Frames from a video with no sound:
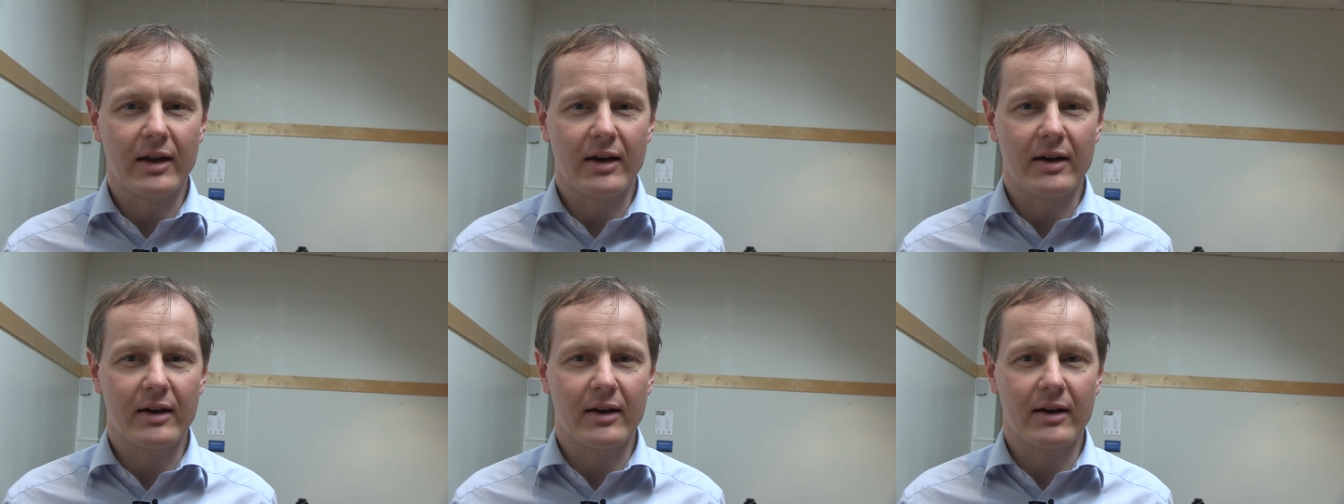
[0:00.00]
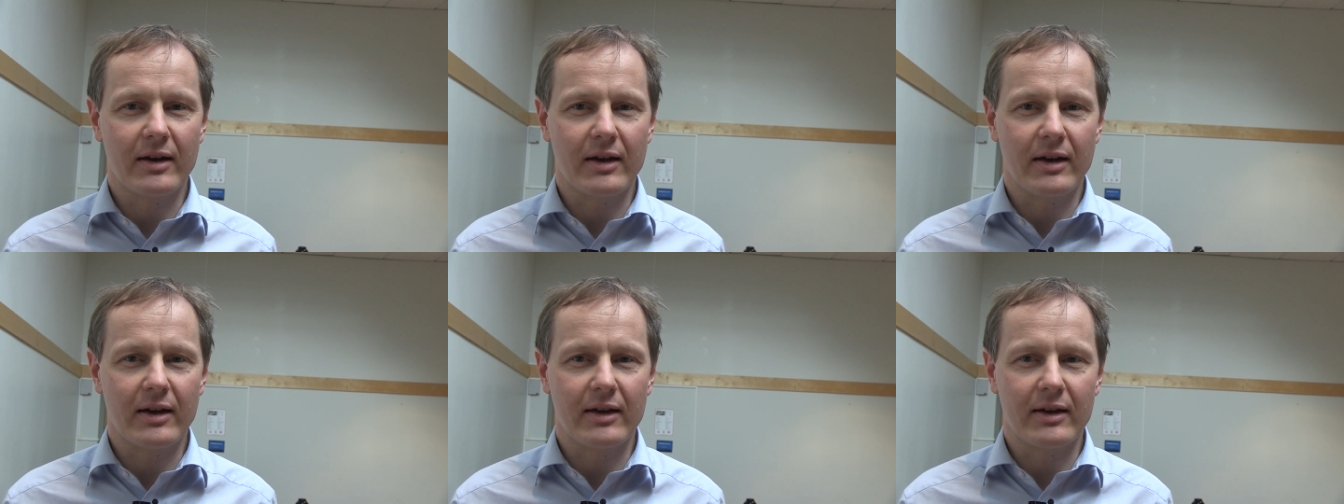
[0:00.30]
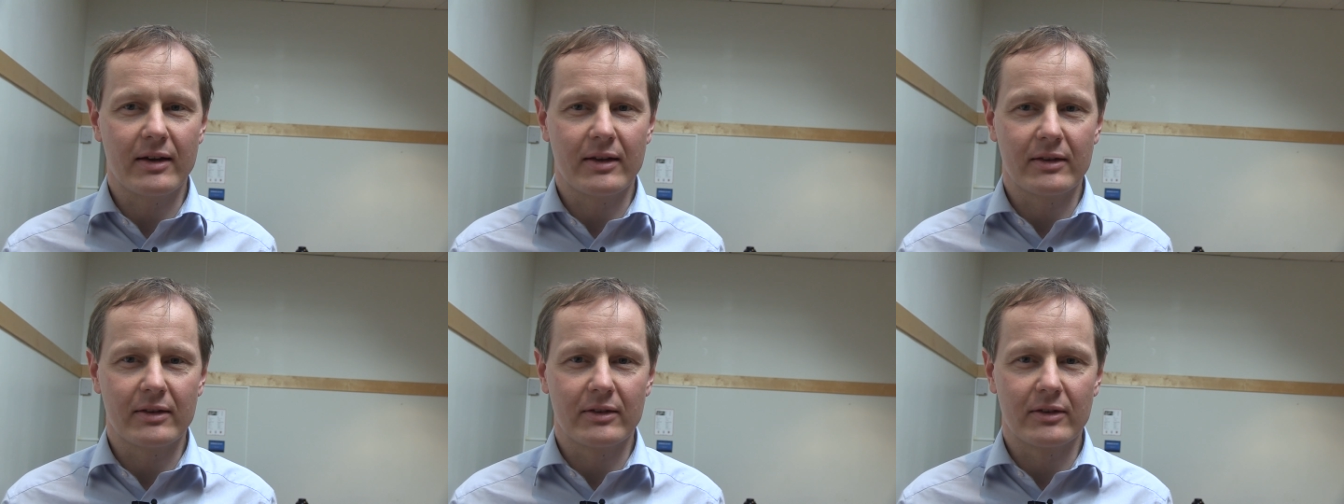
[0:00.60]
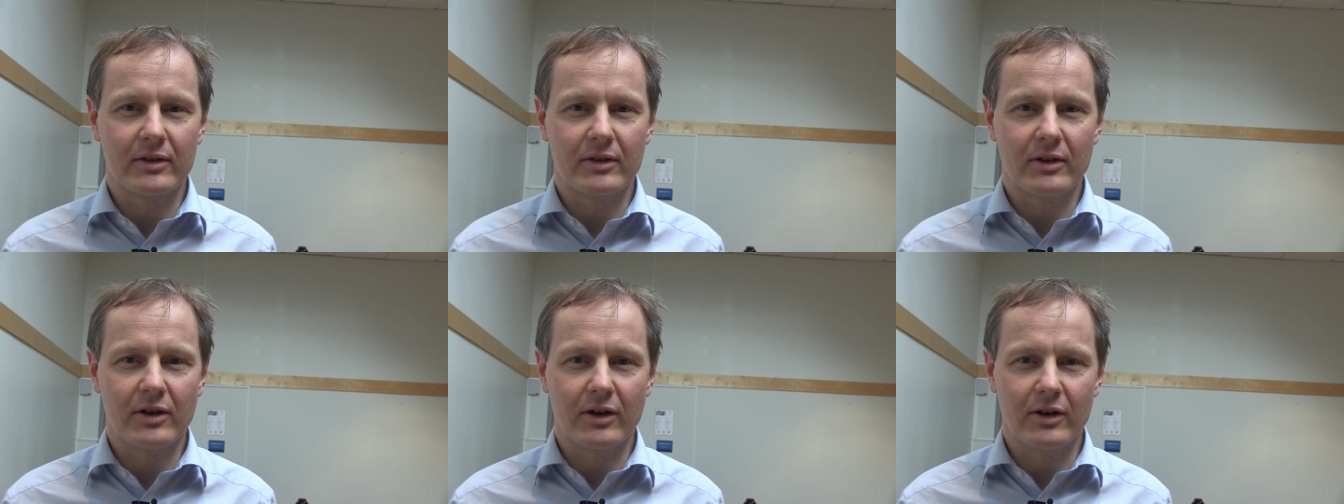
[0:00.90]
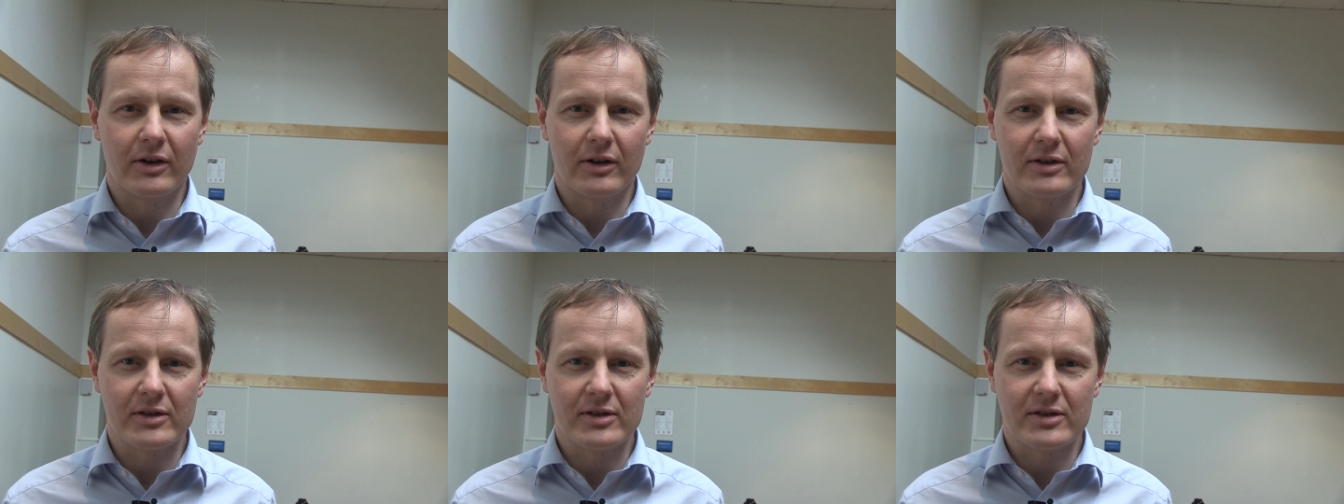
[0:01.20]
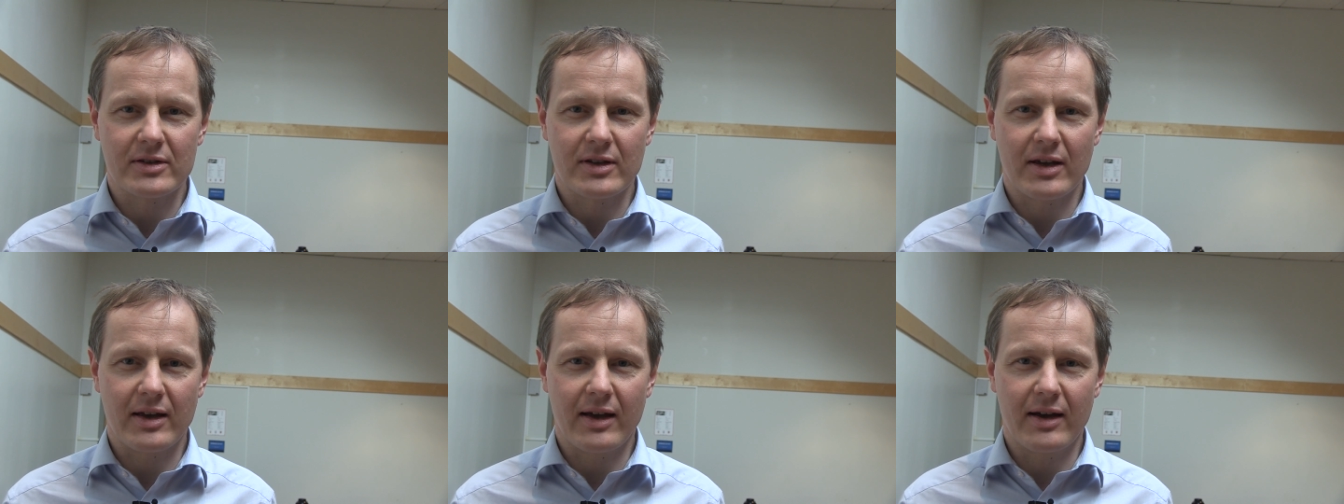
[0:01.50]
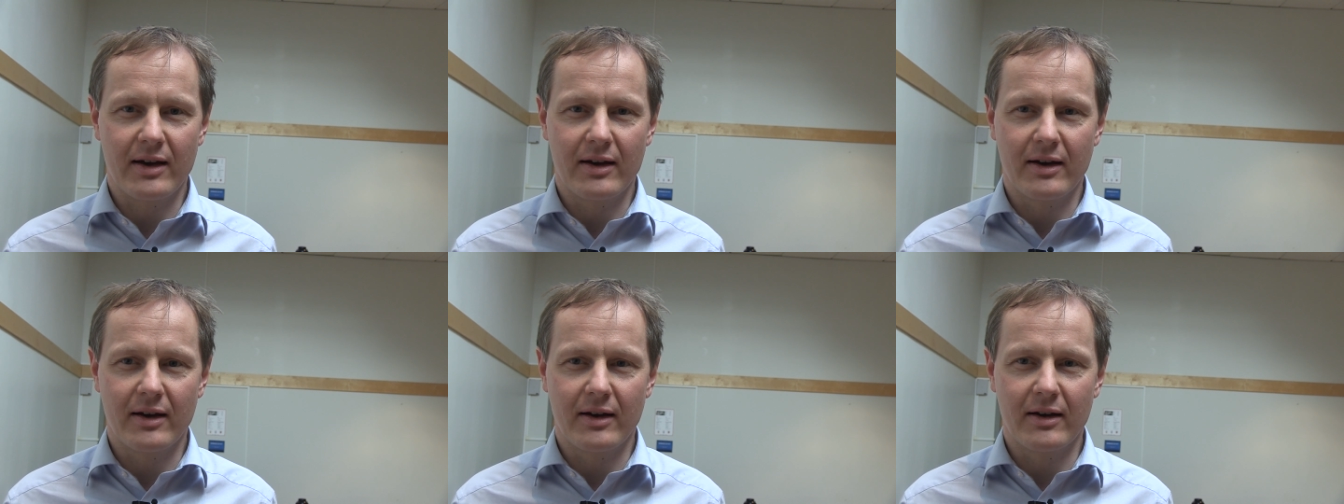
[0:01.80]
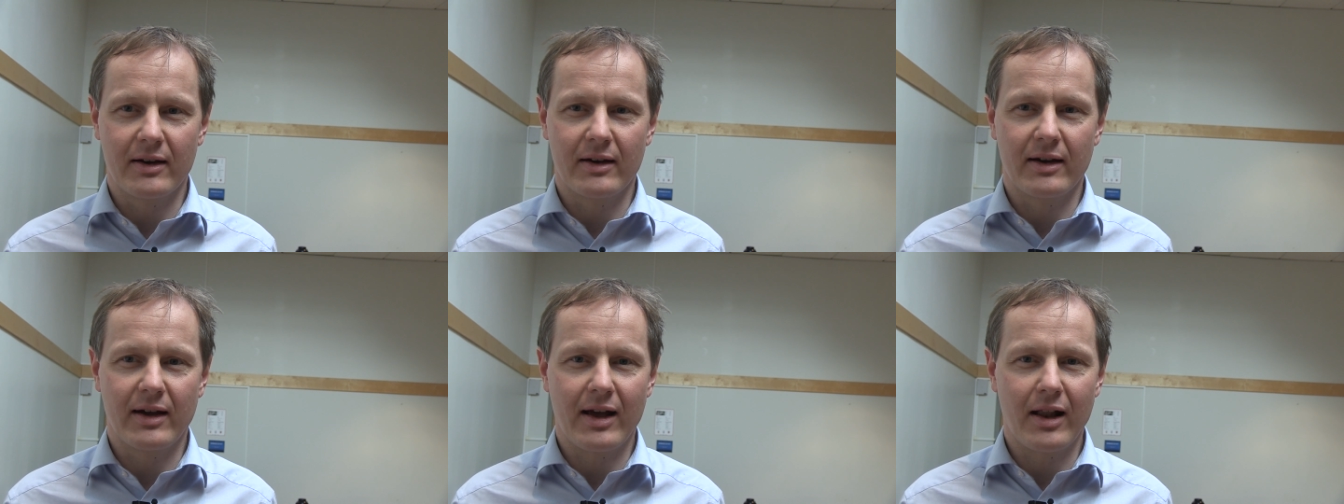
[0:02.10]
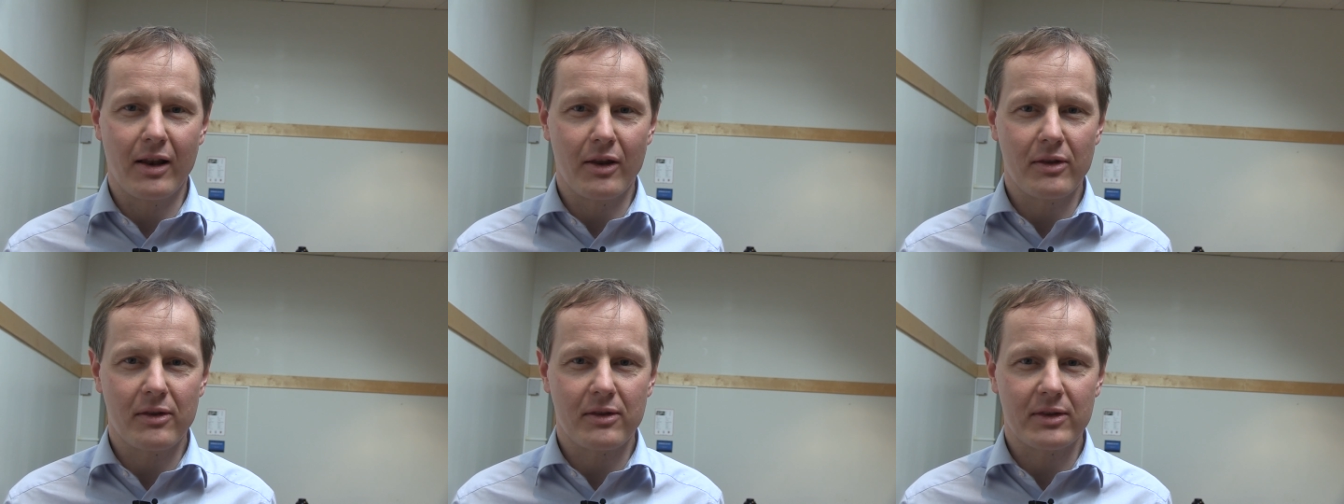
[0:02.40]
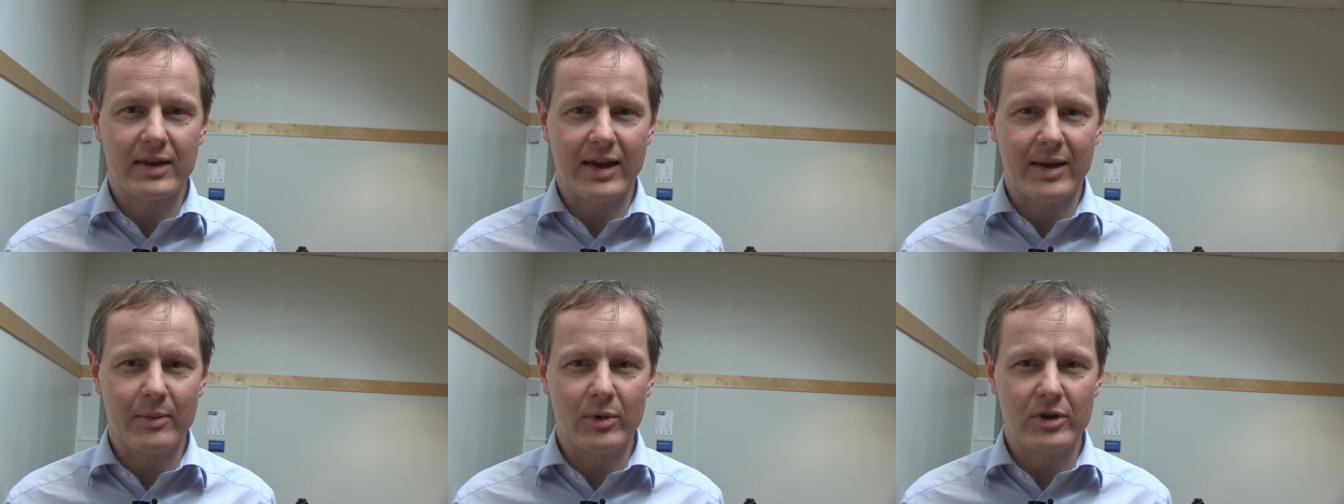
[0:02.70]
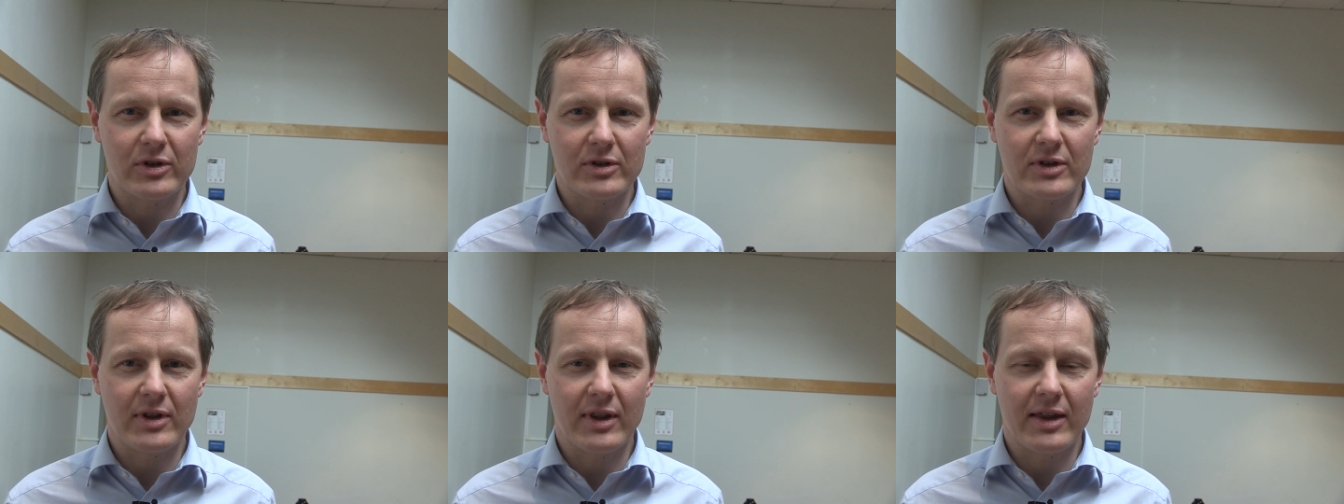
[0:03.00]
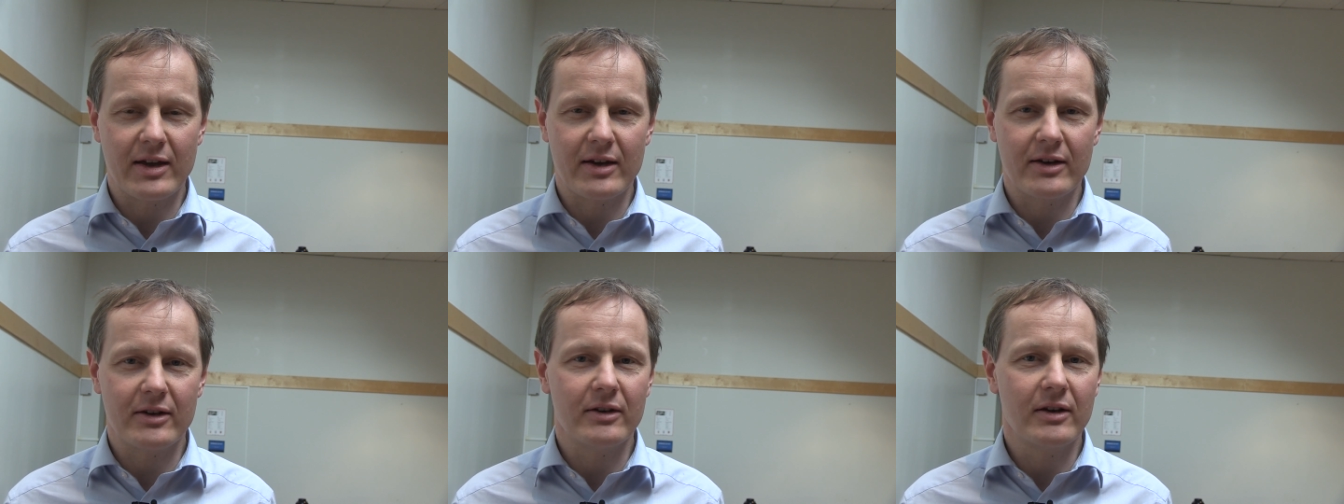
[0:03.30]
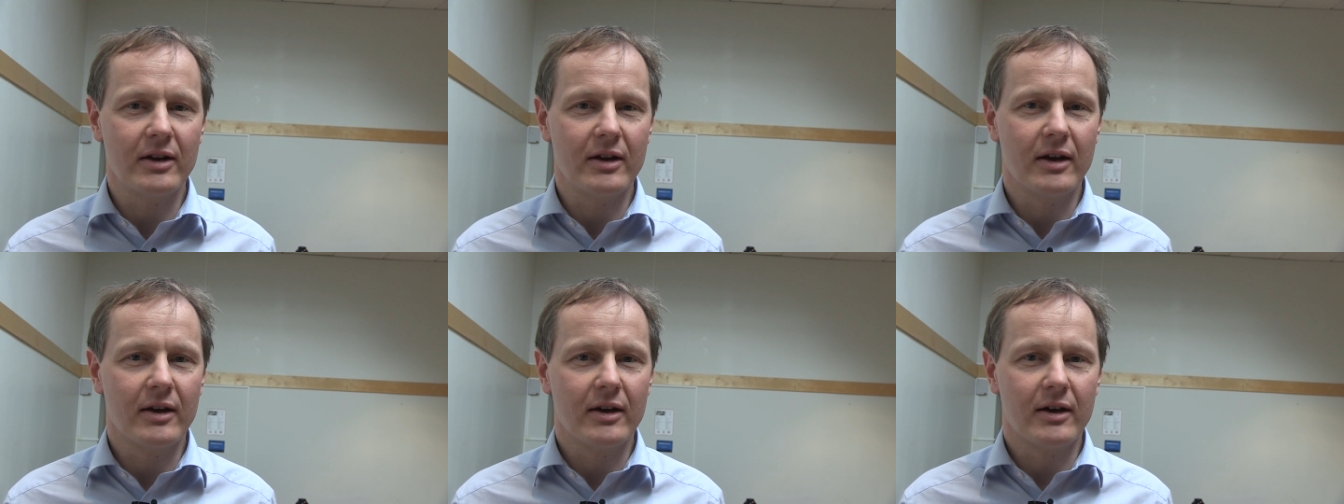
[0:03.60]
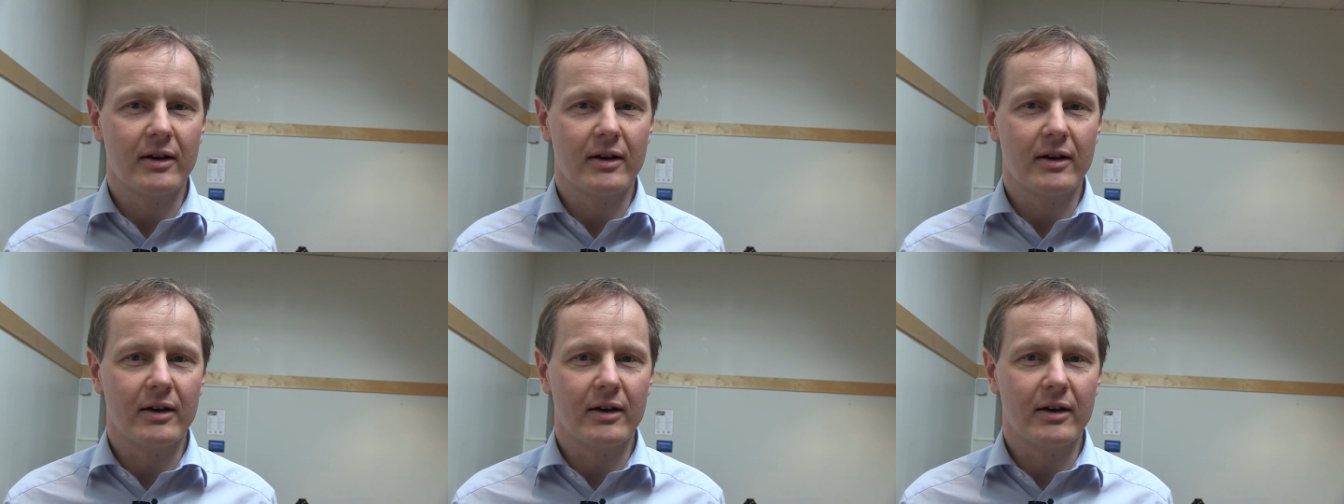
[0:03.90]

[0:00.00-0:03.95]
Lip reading: and cause health damage there,